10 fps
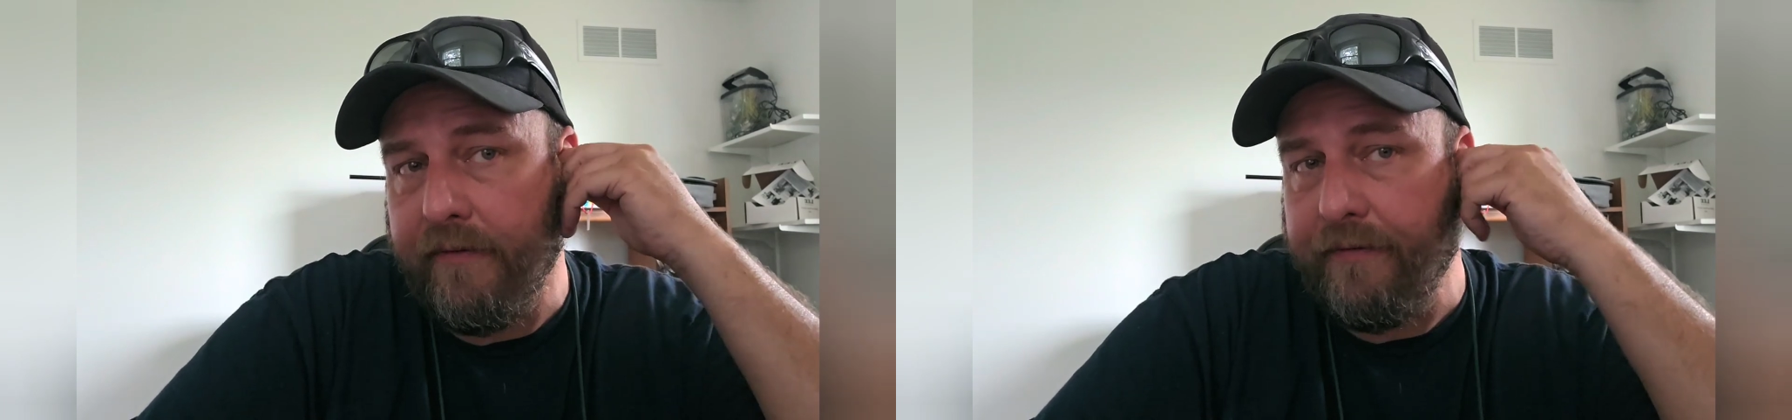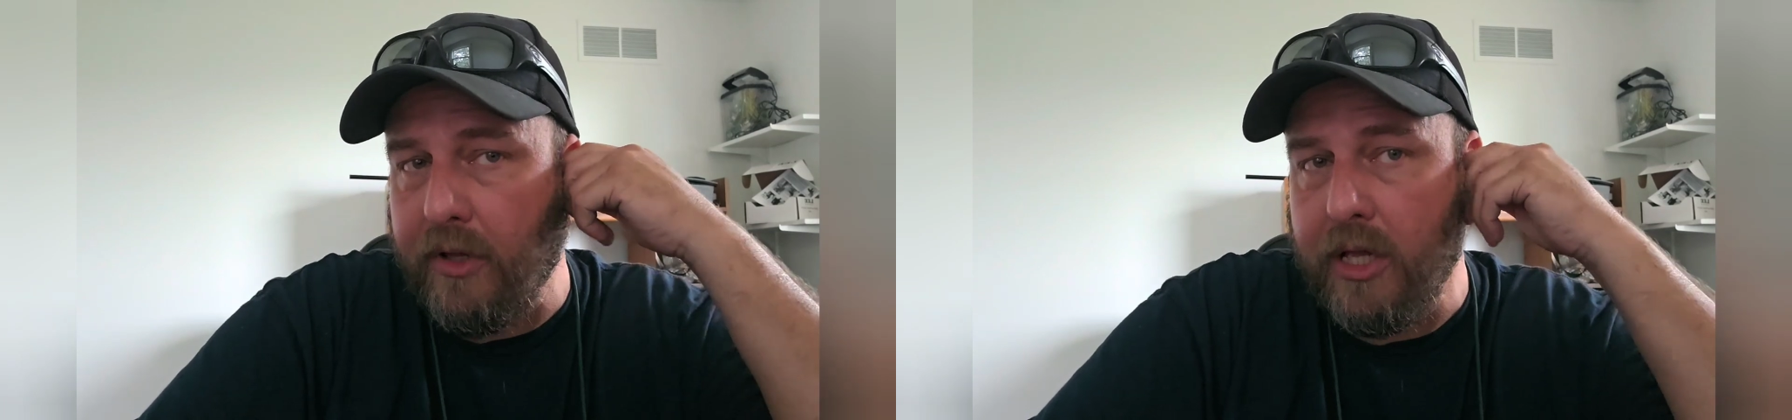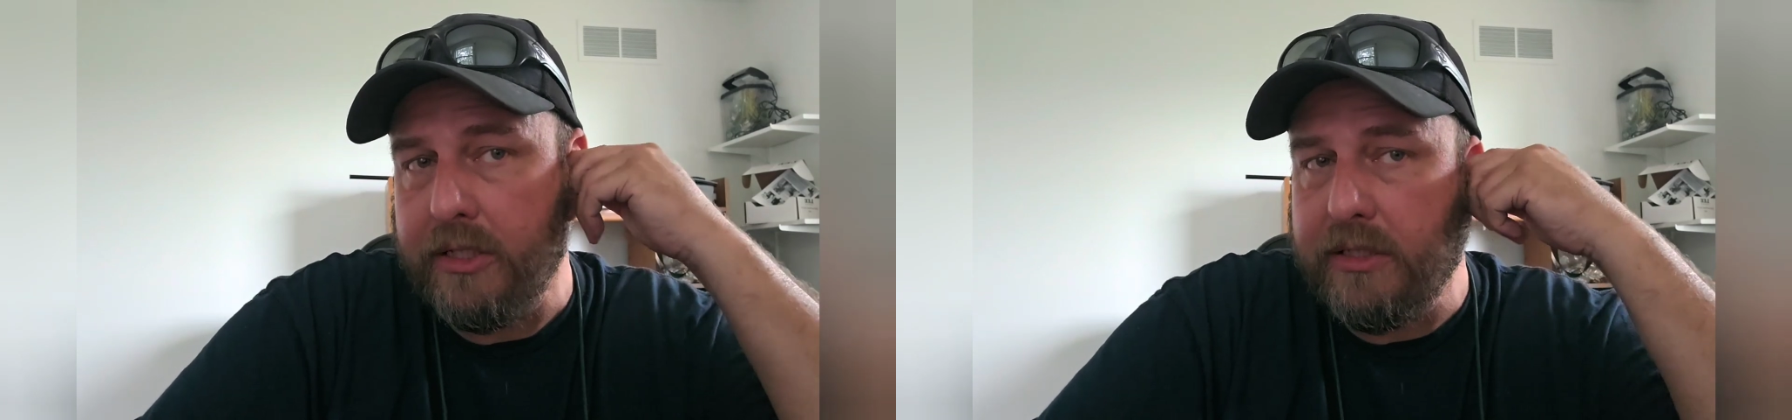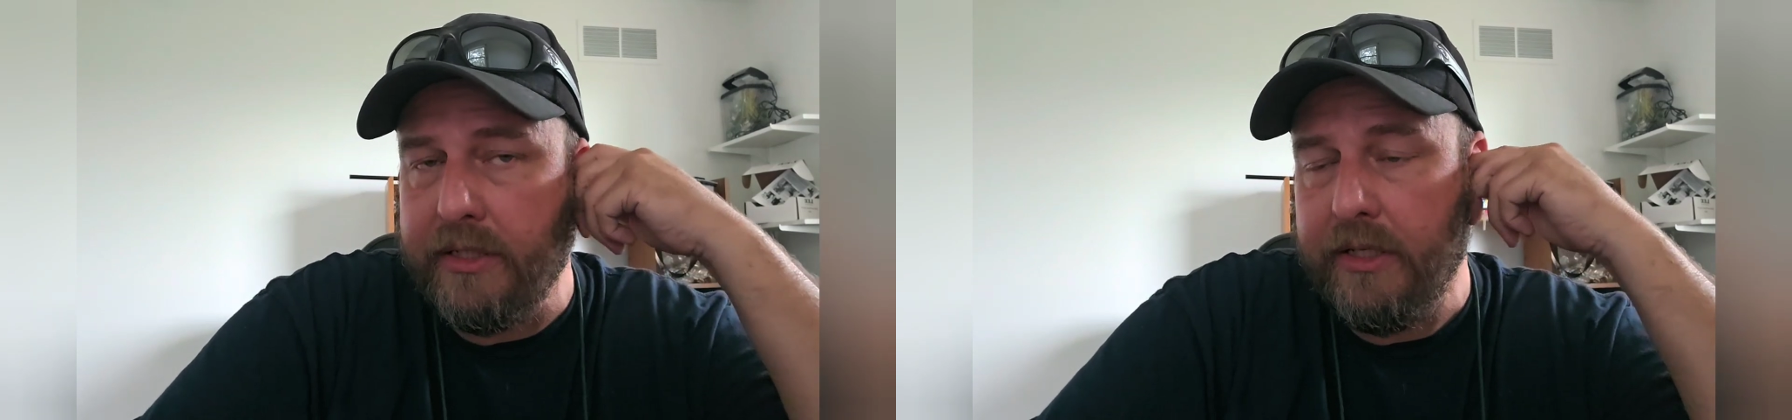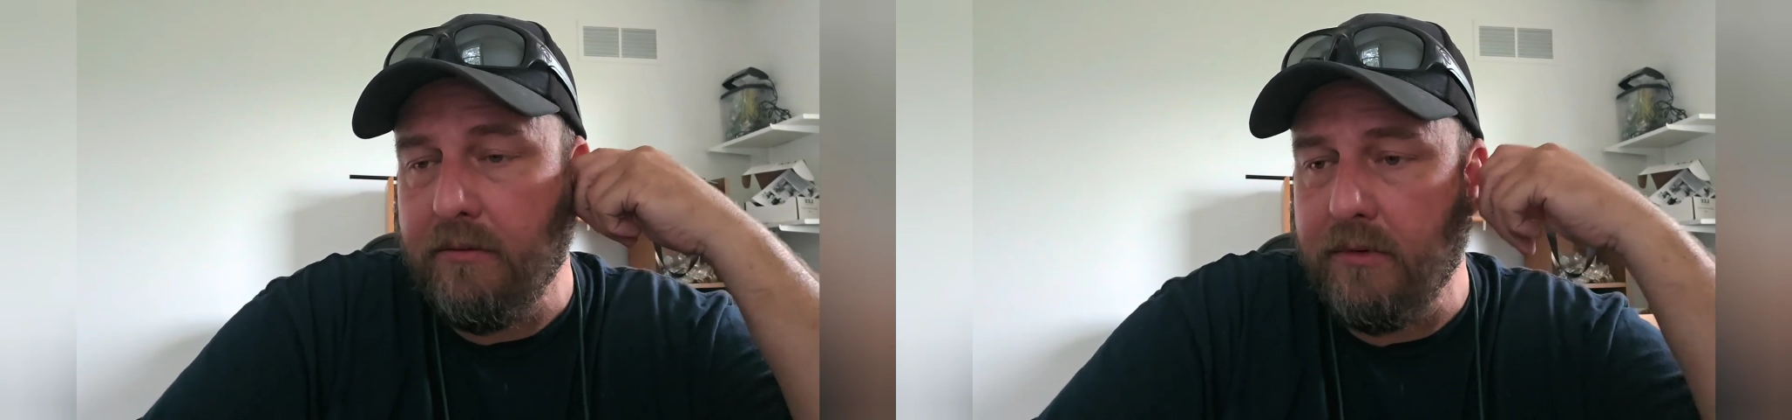
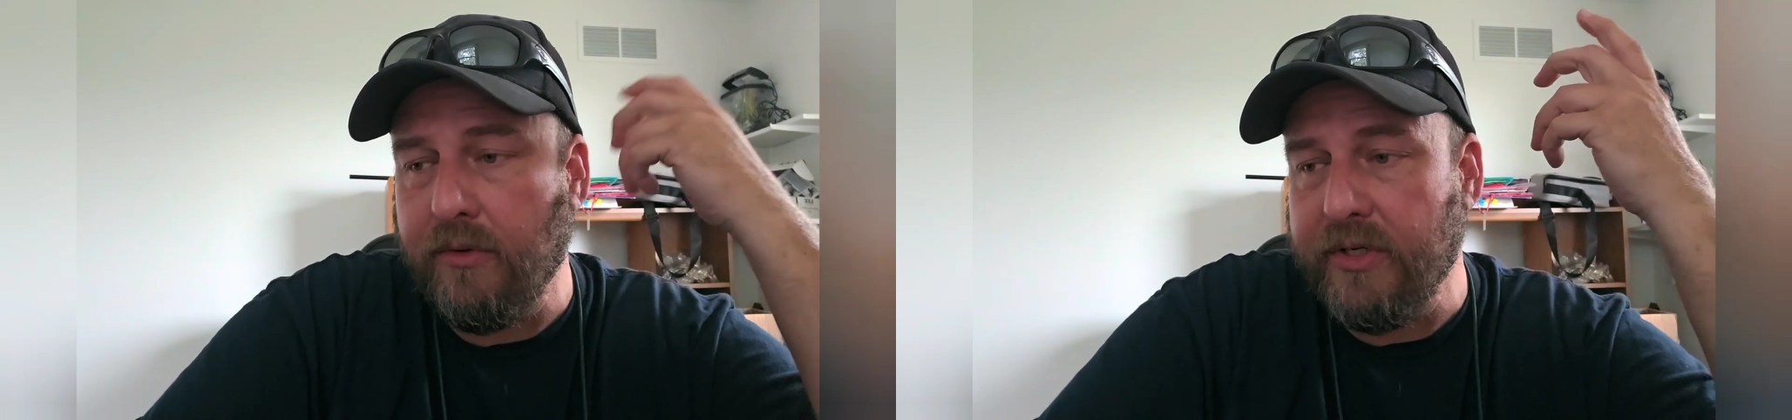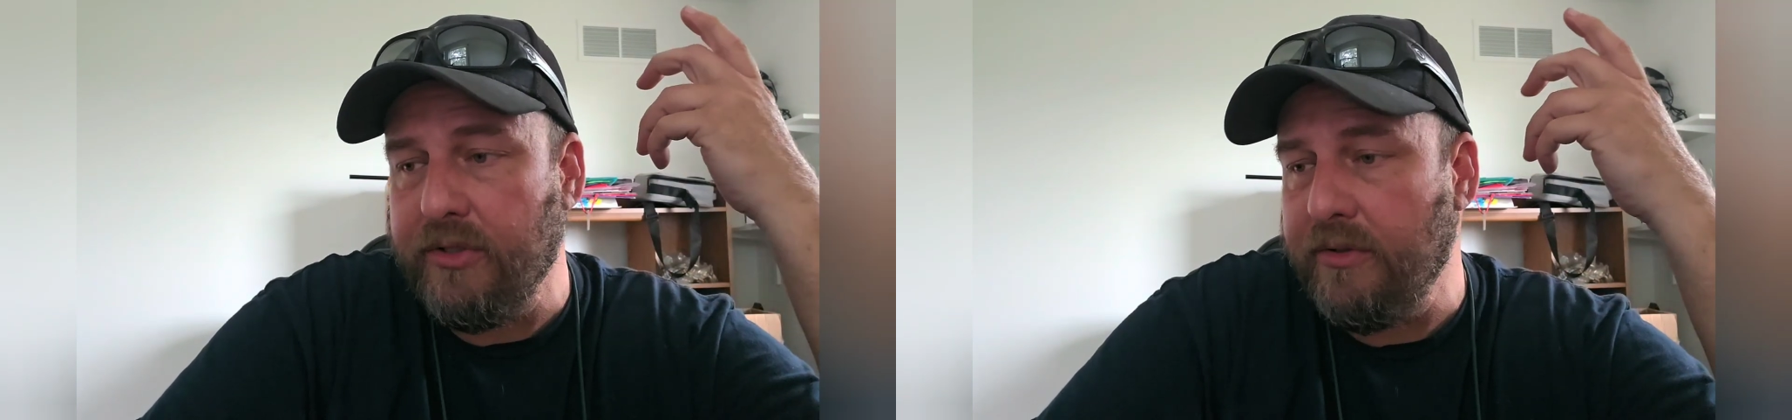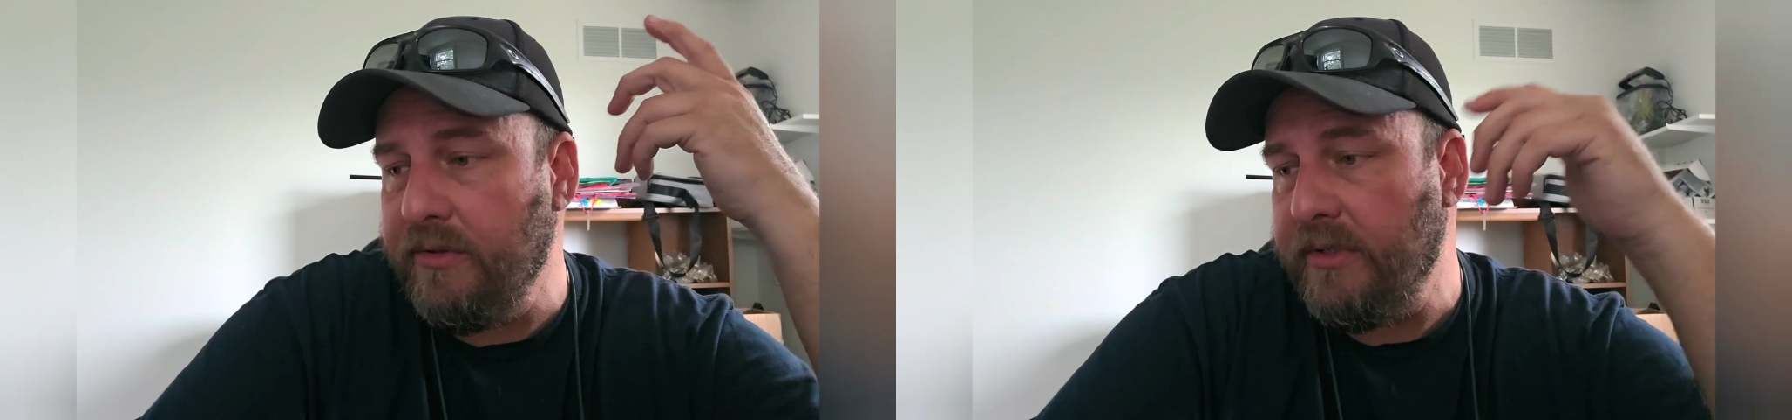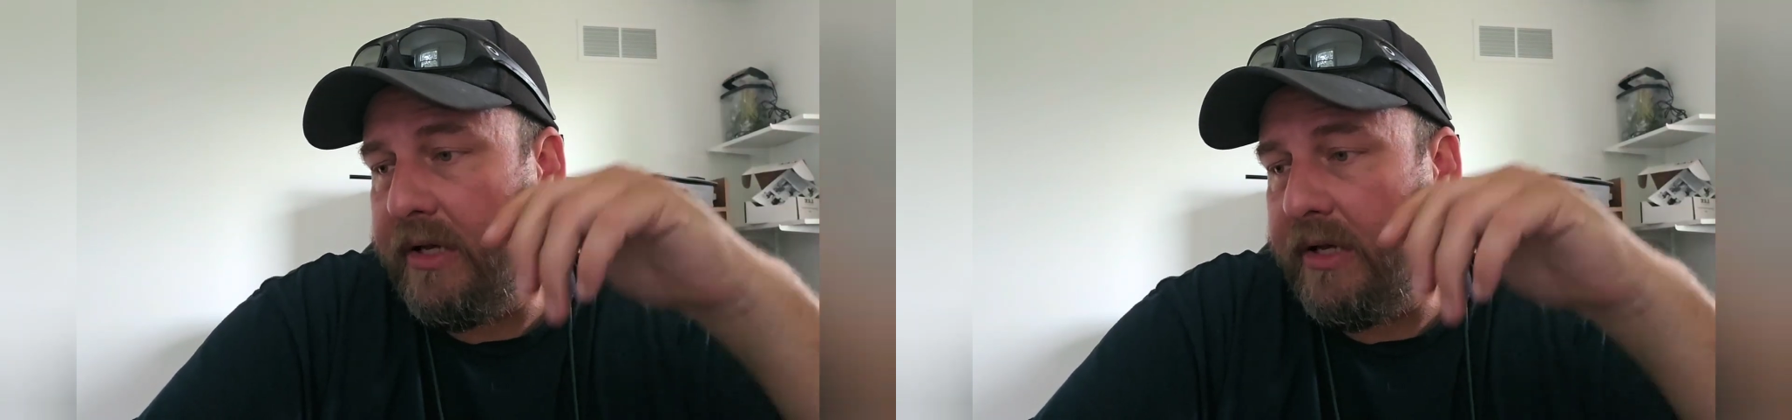flawlessly, no issues.